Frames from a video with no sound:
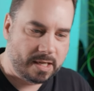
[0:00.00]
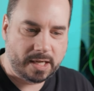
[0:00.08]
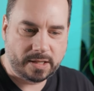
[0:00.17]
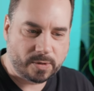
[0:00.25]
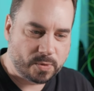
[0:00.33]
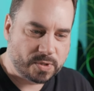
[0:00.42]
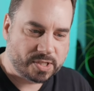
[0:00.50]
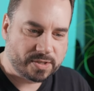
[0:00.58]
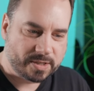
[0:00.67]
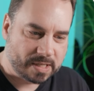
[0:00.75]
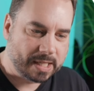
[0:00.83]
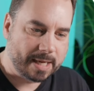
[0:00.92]
in those
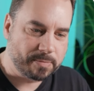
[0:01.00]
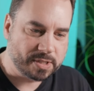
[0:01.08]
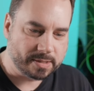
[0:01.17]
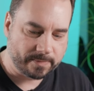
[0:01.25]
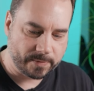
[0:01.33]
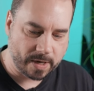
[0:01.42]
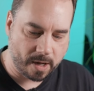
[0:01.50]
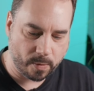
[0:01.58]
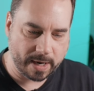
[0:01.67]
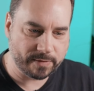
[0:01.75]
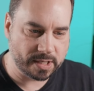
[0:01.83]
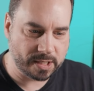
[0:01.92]
clips, all
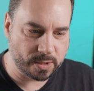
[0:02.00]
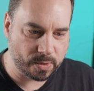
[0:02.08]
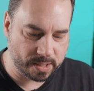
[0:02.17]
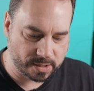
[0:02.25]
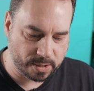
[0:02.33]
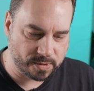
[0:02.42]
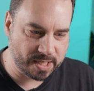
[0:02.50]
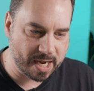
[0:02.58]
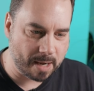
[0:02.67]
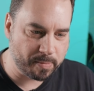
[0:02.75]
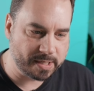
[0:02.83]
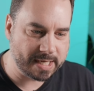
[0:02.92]
we have to do is use the
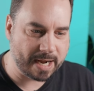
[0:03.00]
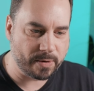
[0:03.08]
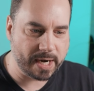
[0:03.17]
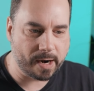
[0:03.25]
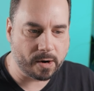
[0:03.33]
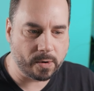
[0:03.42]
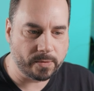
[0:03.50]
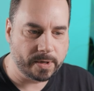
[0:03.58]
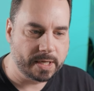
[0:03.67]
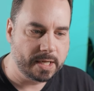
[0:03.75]
up and down arrow.